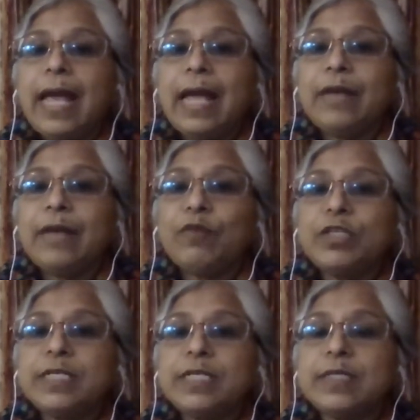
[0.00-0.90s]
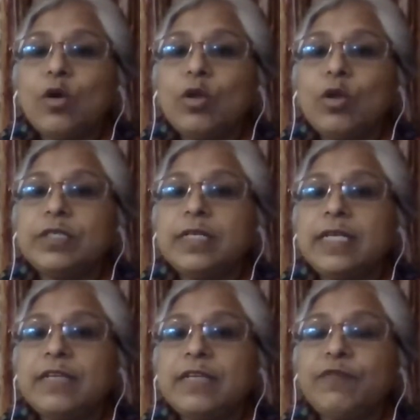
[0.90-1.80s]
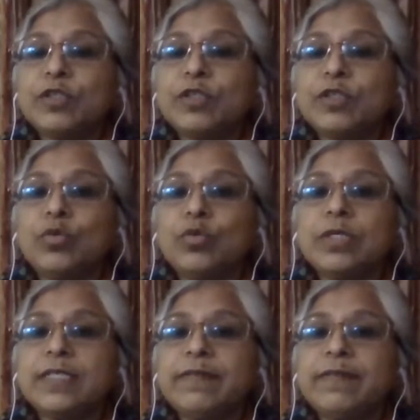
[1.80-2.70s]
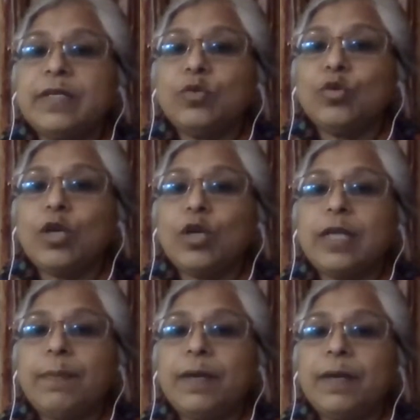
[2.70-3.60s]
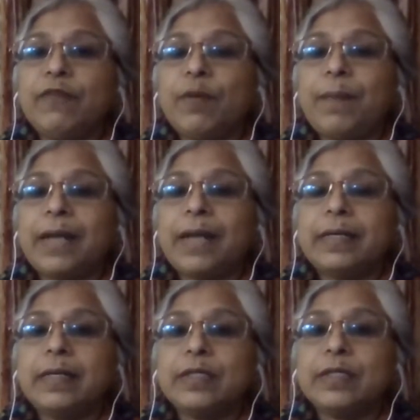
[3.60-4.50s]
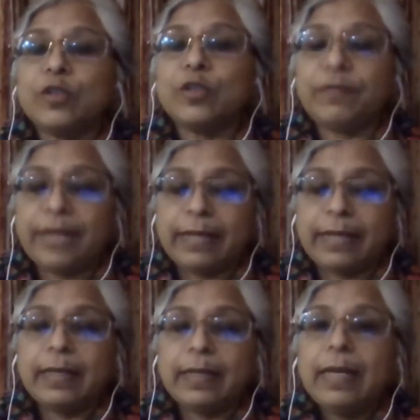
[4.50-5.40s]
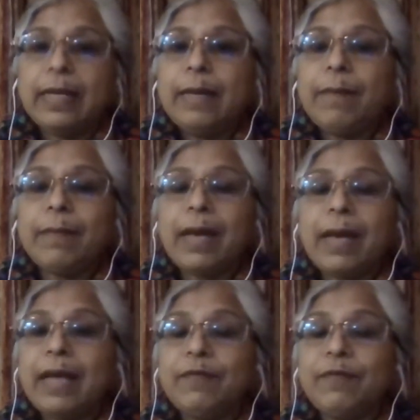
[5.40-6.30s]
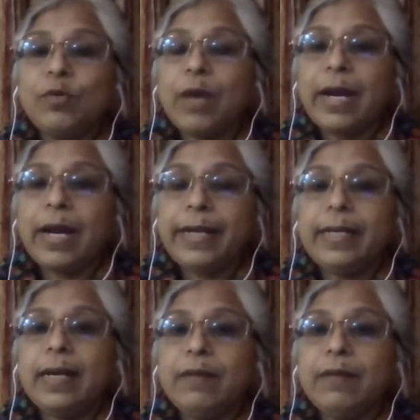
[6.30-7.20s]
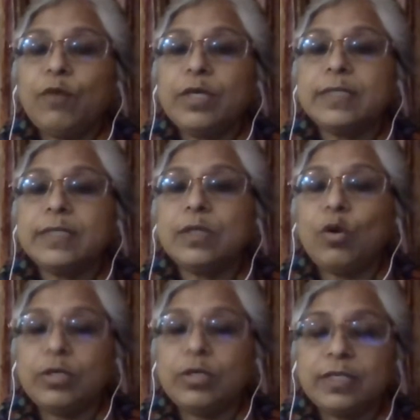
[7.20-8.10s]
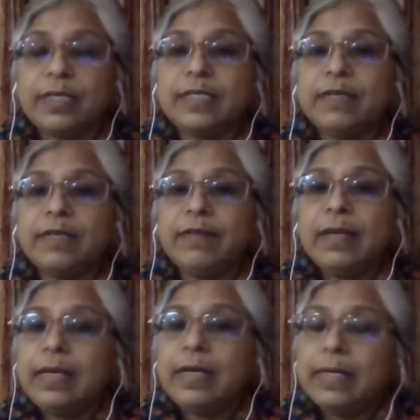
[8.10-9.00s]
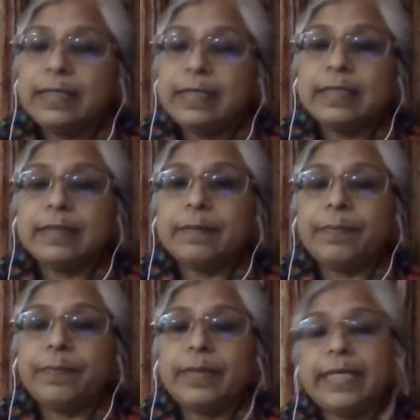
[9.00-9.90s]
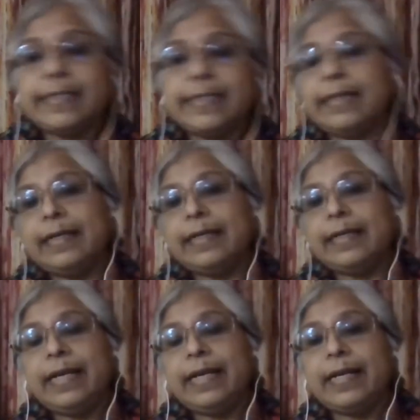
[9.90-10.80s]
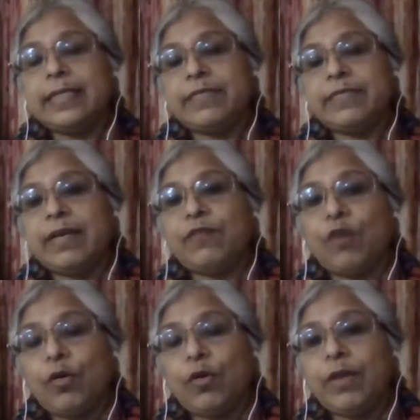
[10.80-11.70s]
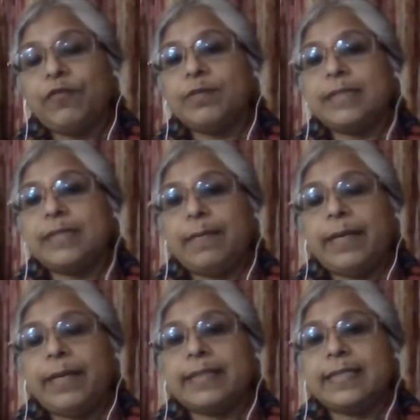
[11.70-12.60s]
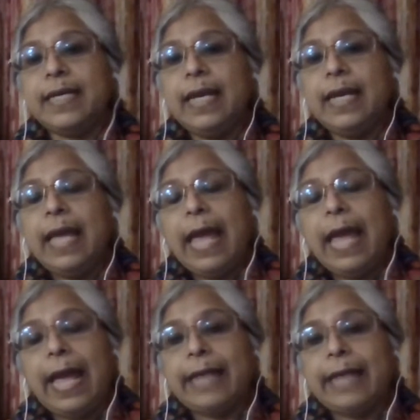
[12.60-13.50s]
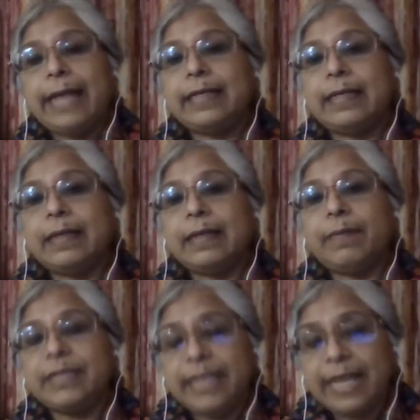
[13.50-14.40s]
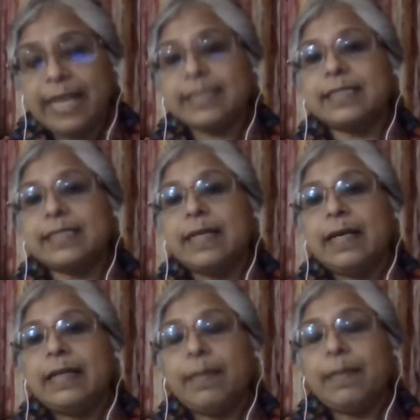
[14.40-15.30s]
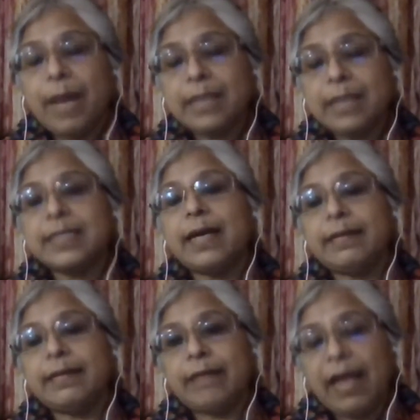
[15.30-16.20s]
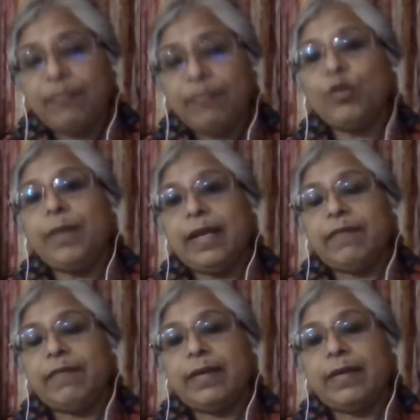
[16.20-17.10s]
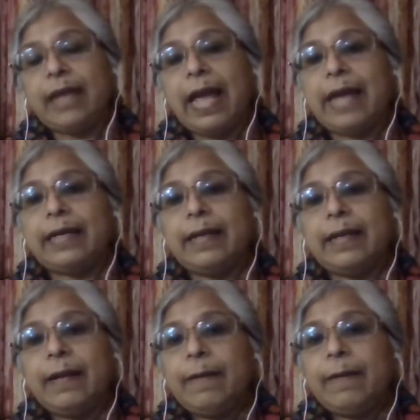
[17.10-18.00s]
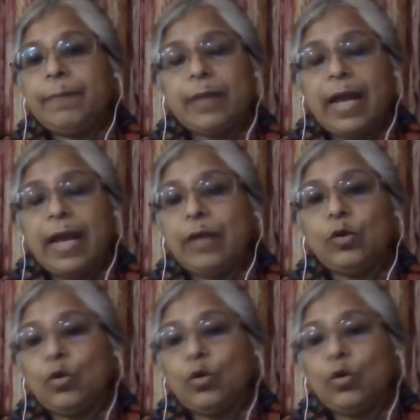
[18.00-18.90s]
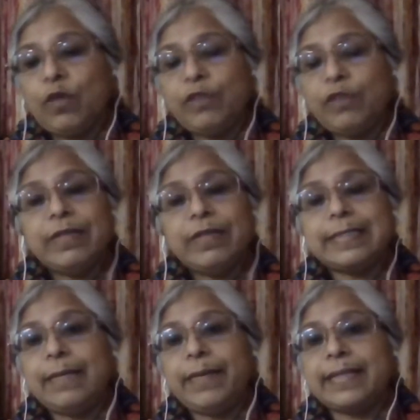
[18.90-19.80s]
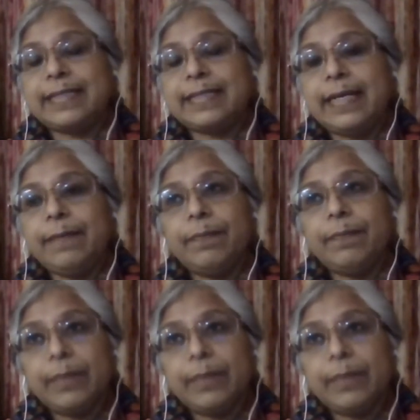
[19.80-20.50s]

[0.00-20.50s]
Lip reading: And what is the alternative for students if they do not appear for practicals of 10th? Ma'am, I have no idea what is the alternative. These are the guidelines we are following from CBSE. And but yes, the marks have to be given, and I don't know what will CBSE